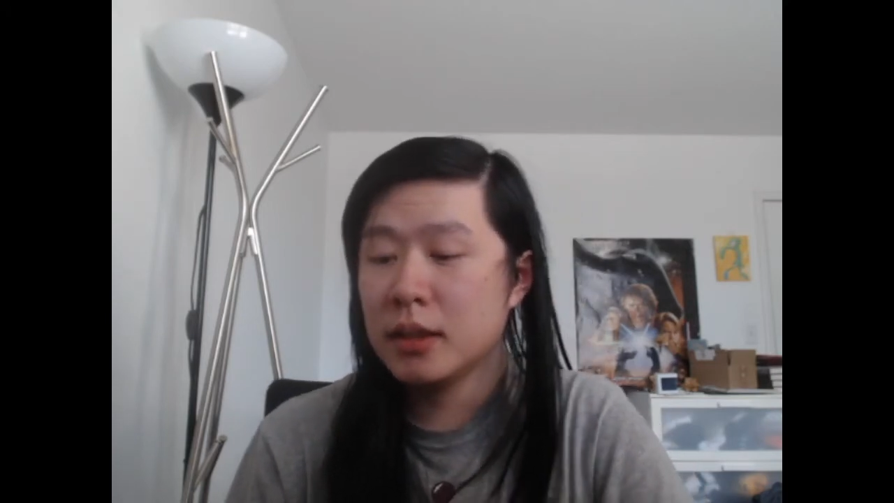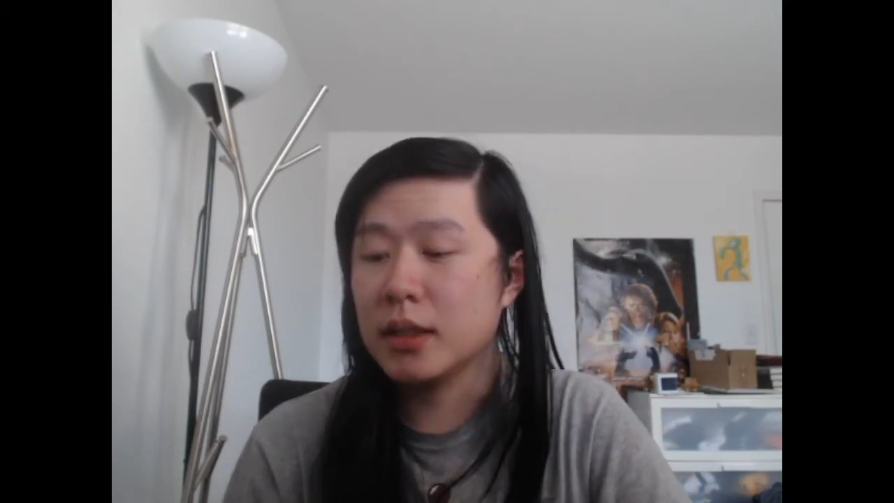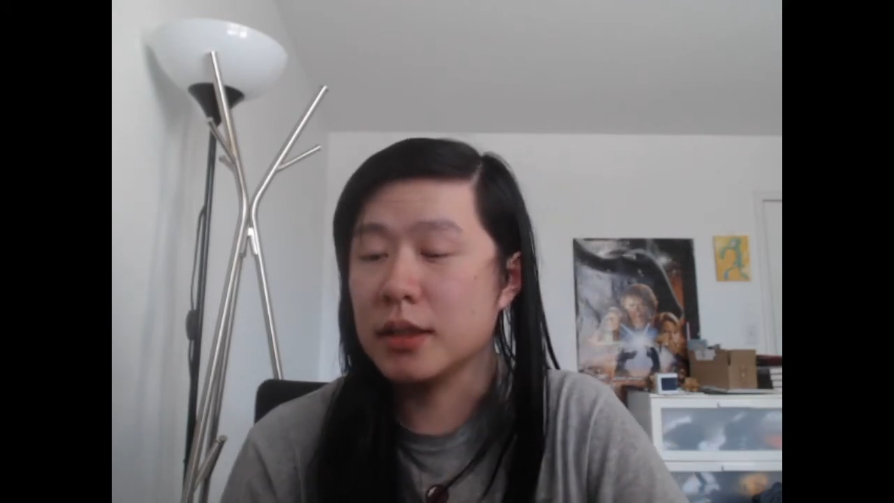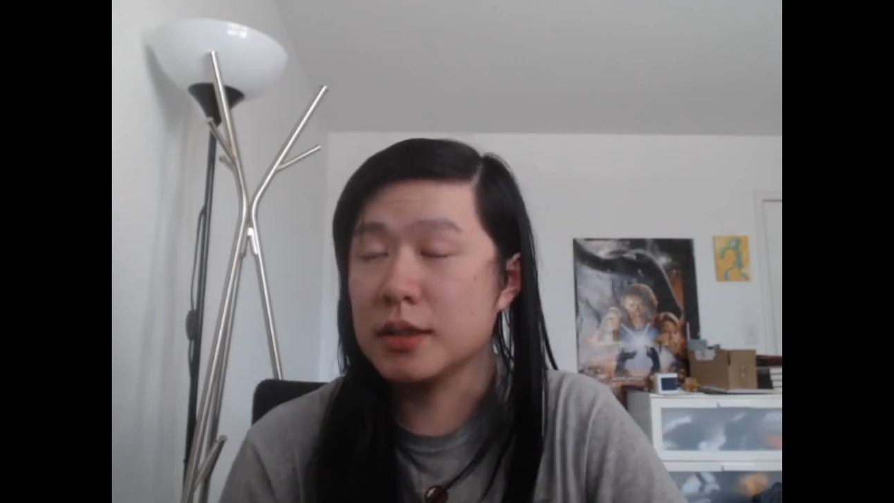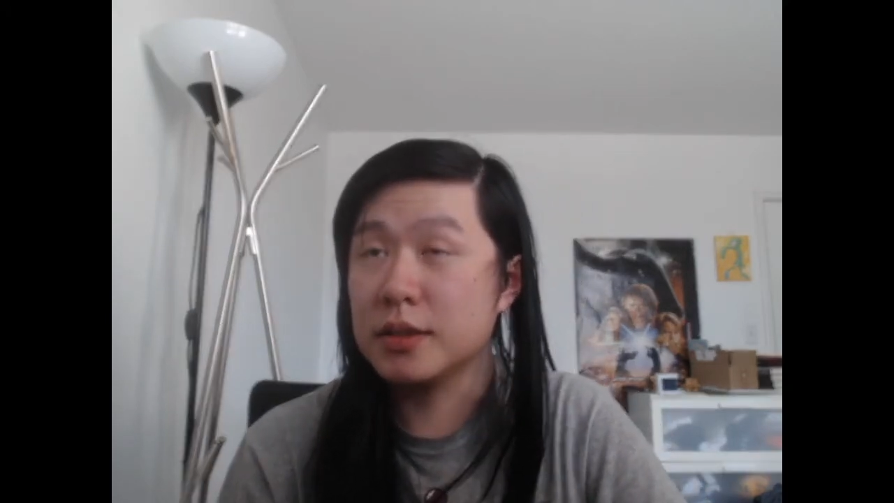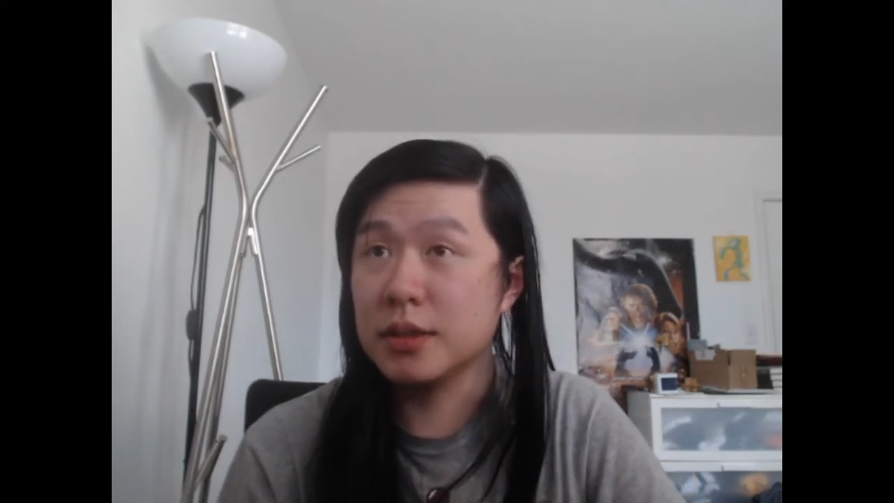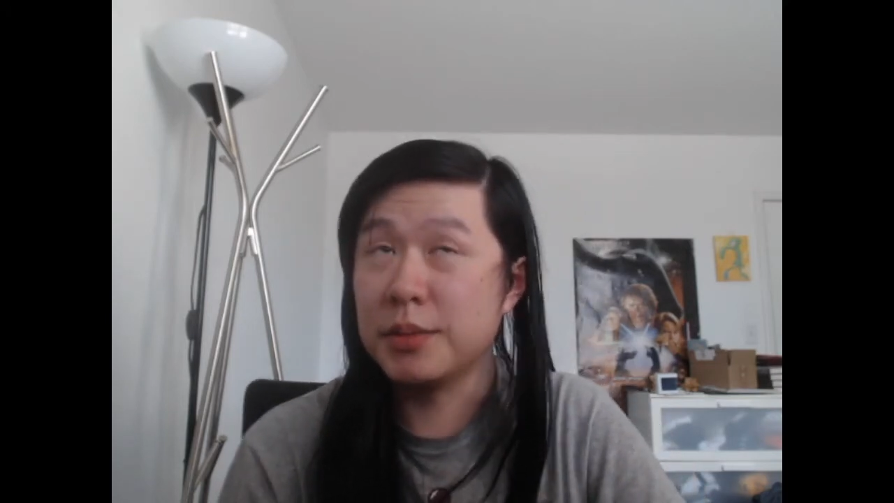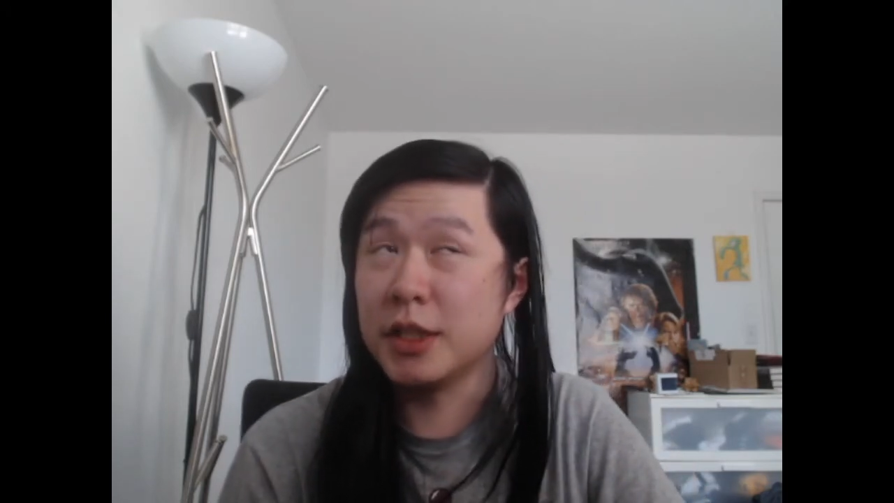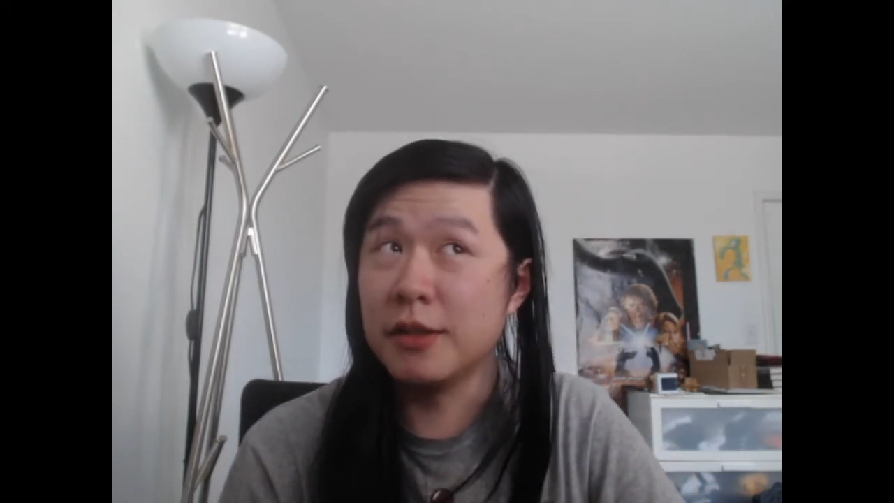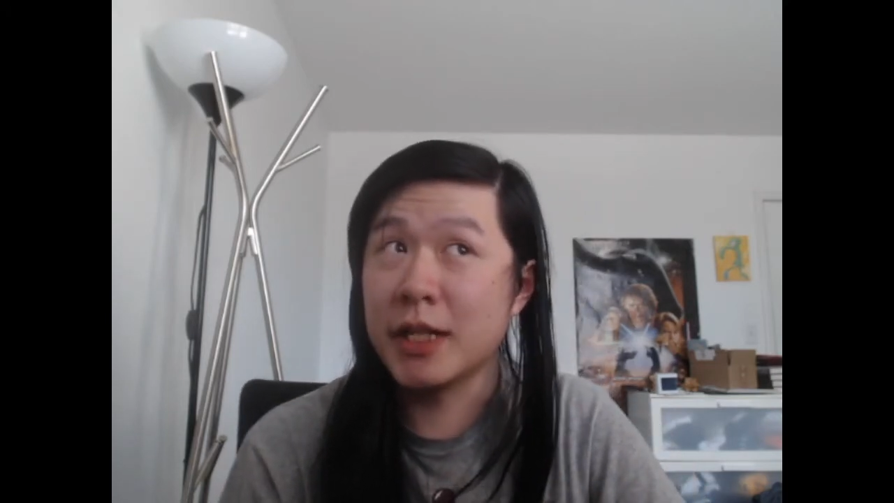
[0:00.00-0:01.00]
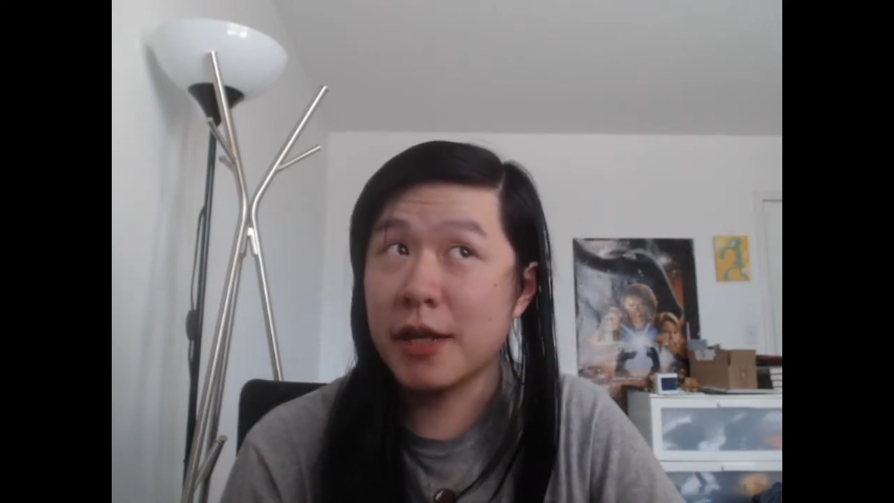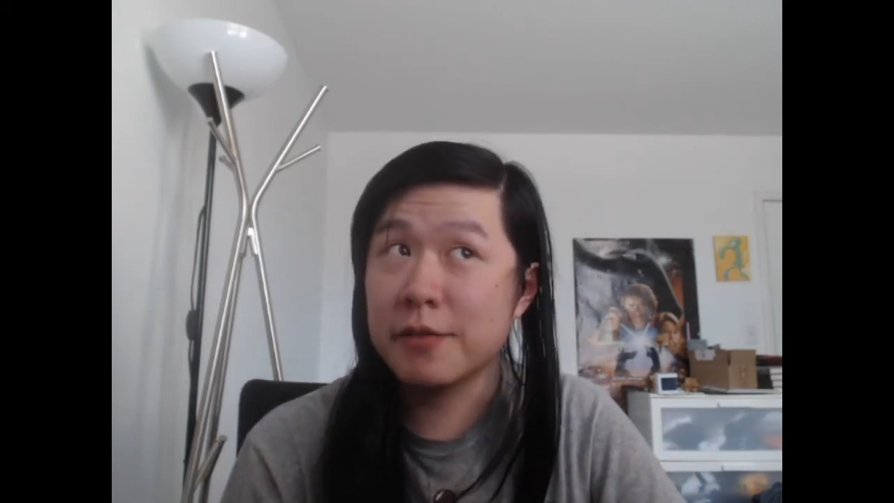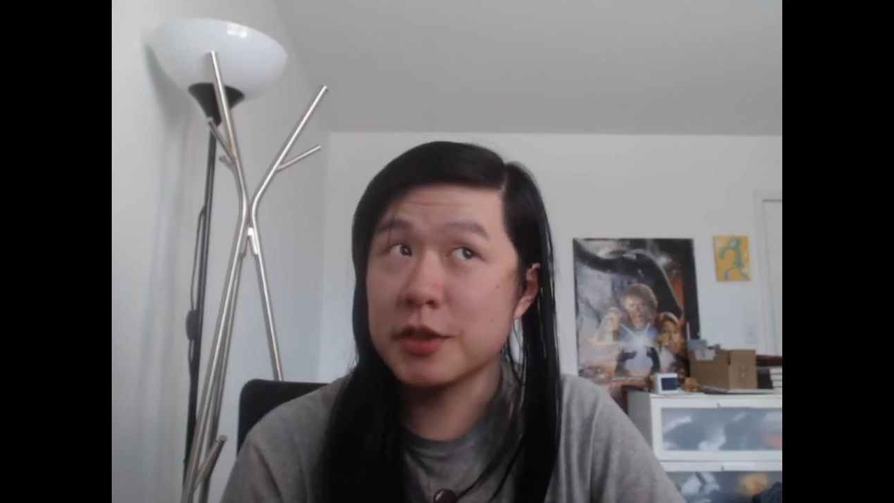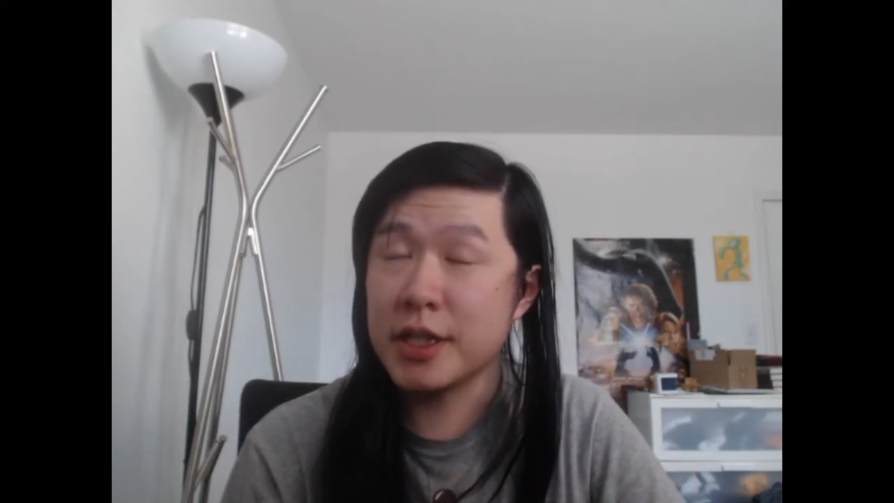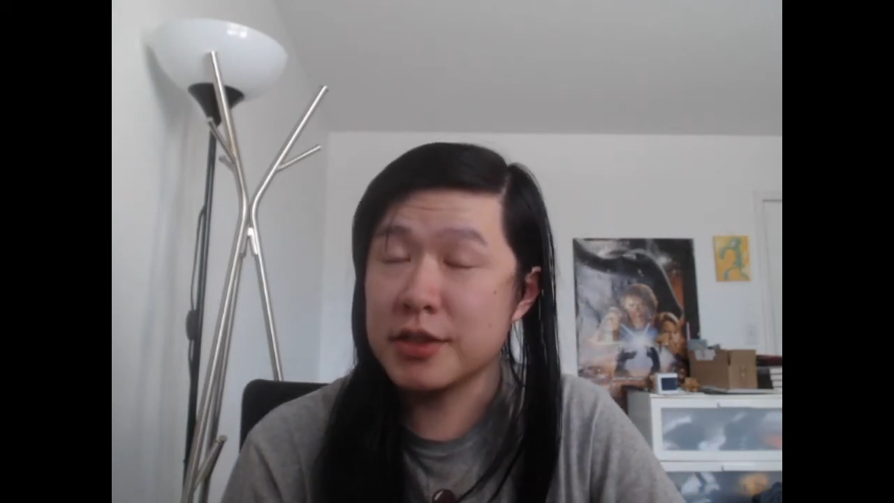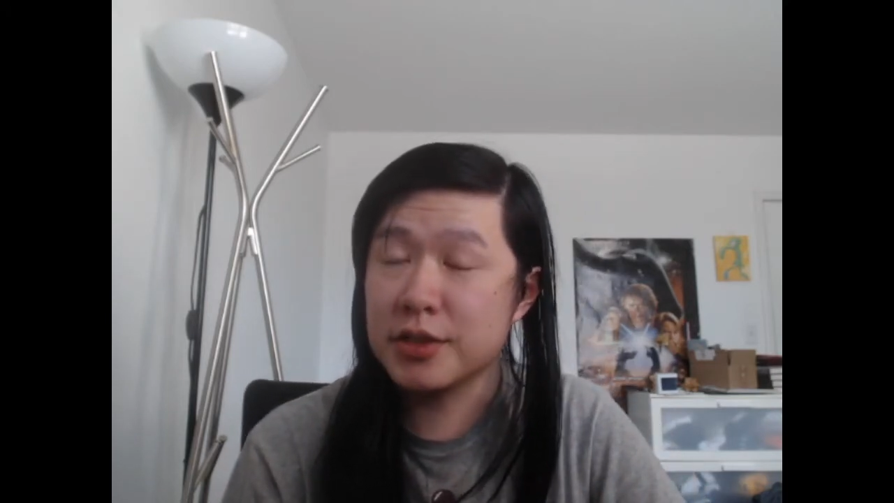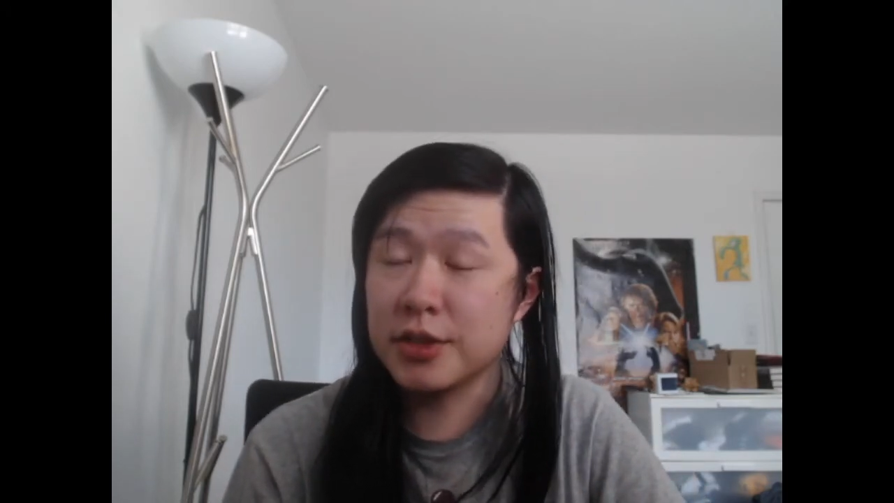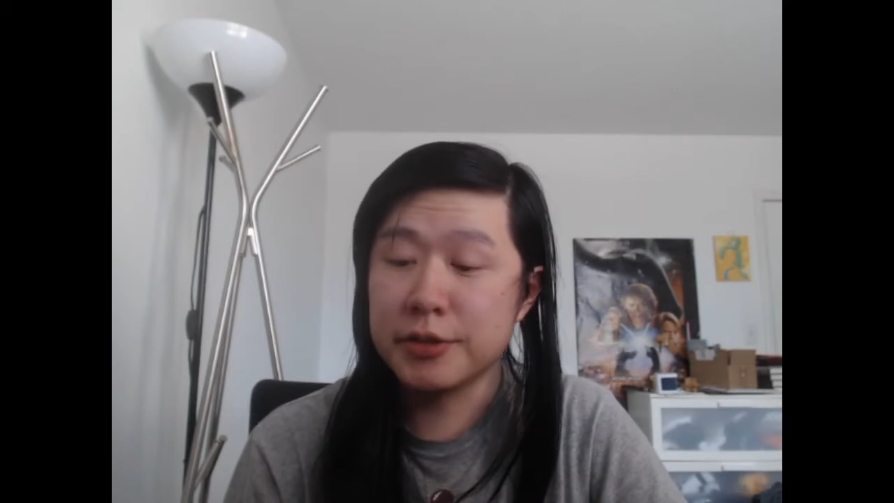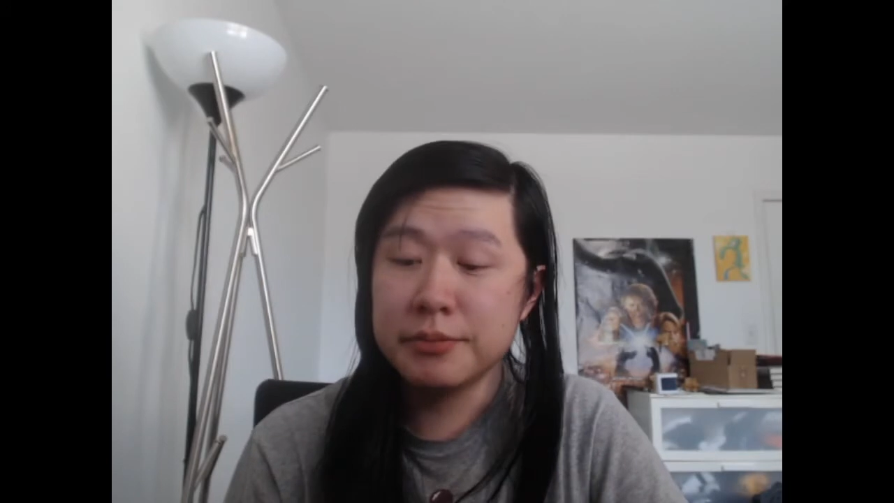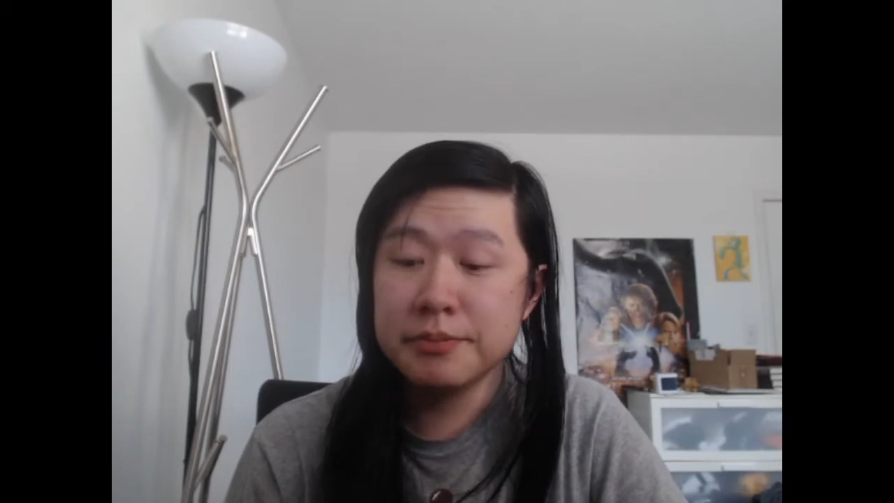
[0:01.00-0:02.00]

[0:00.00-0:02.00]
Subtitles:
as a bit of an aftertaste too.